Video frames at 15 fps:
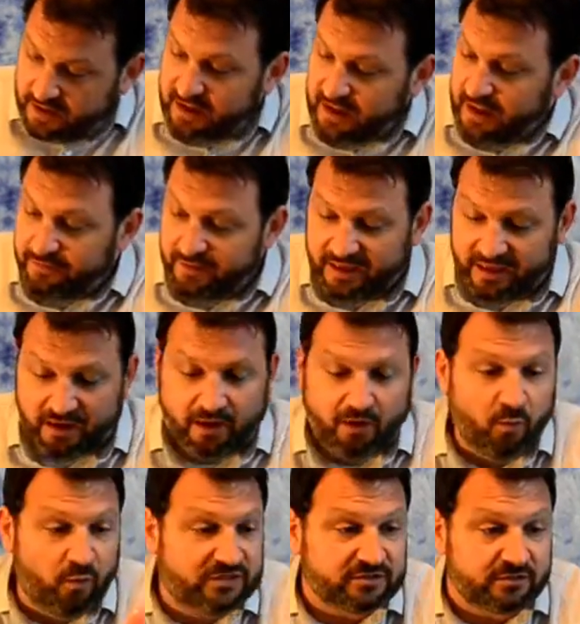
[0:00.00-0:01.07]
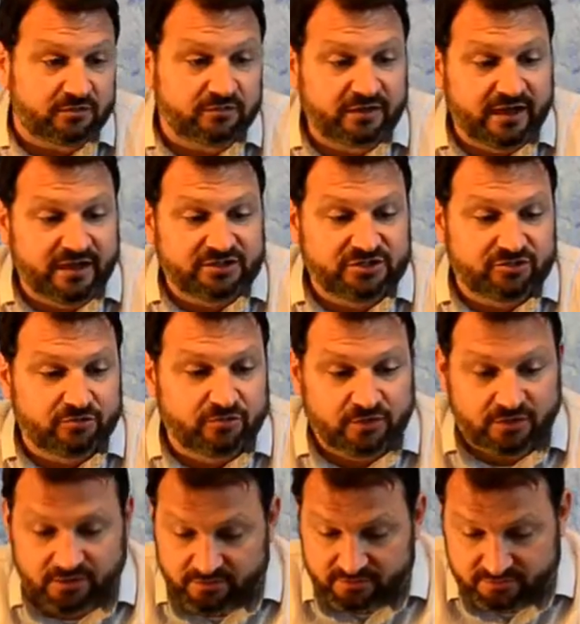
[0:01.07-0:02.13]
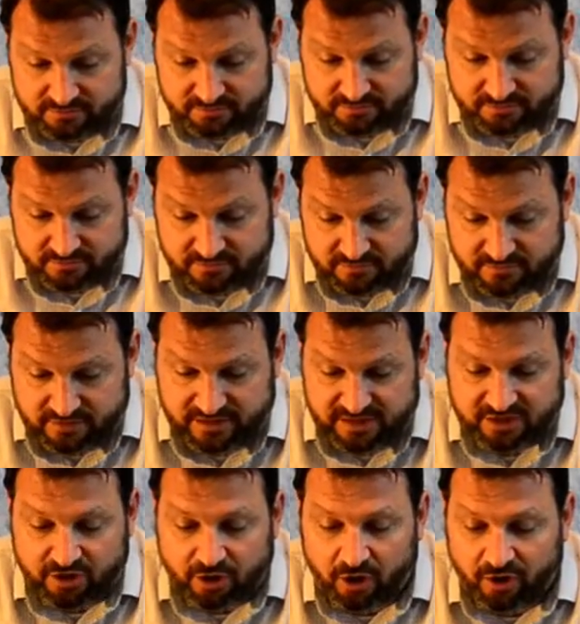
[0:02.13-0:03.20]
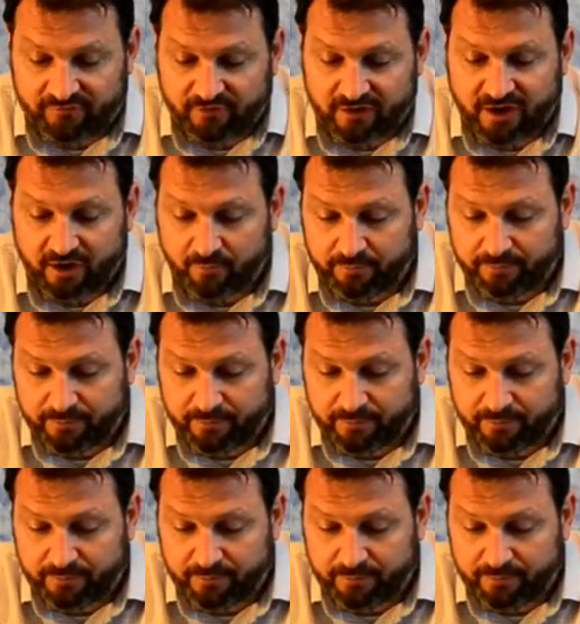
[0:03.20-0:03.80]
And then a whistle, in case you need to call for help.